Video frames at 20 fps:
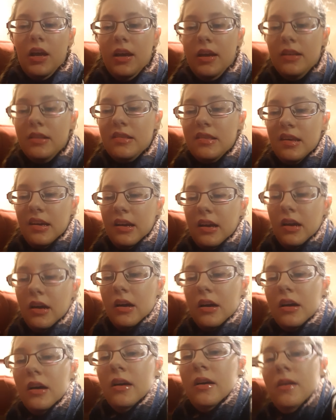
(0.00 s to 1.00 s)
It's like
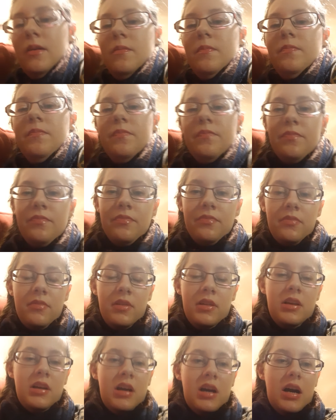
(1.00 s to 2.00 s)
a
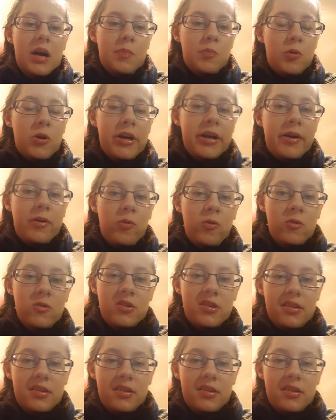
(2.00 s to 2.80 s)
prequel